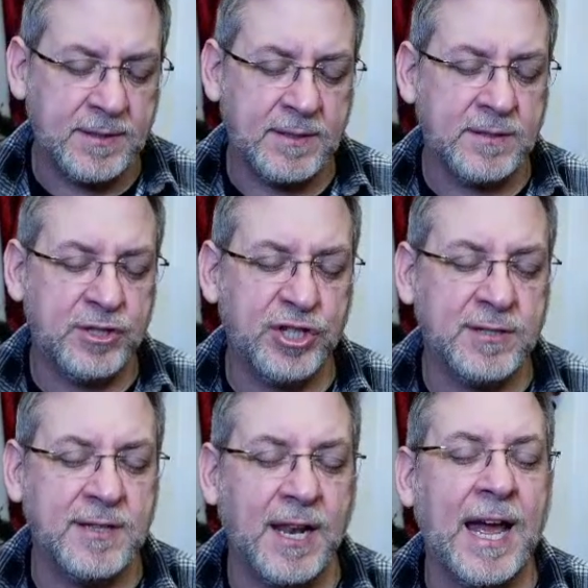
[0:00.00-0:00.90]
It's just
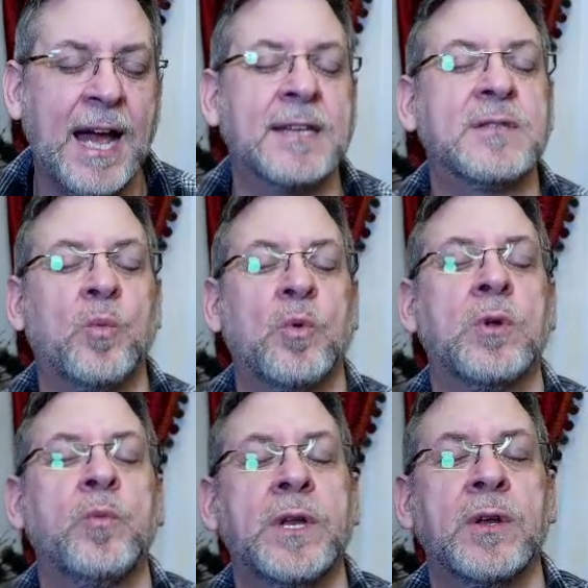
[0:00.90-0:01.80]
the last
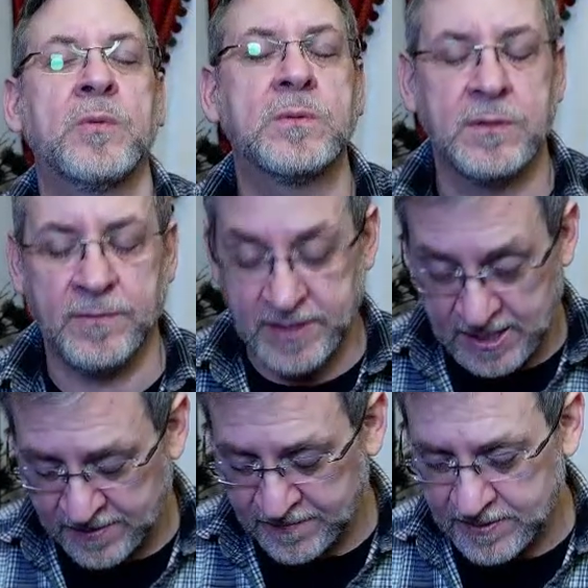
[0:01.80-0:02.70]
one we don't
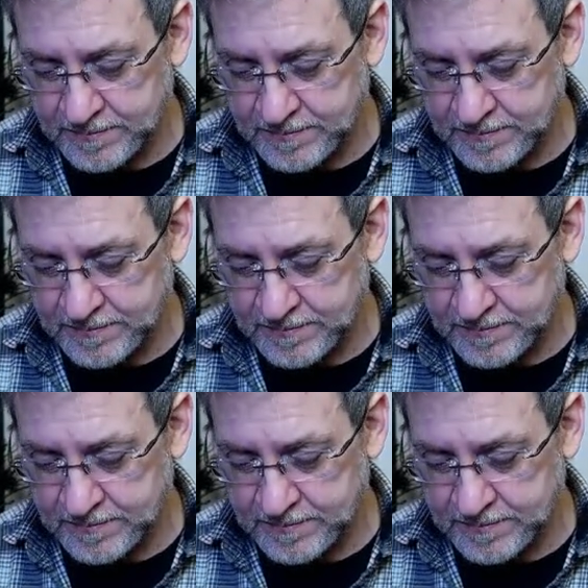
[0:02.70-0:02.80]
survive.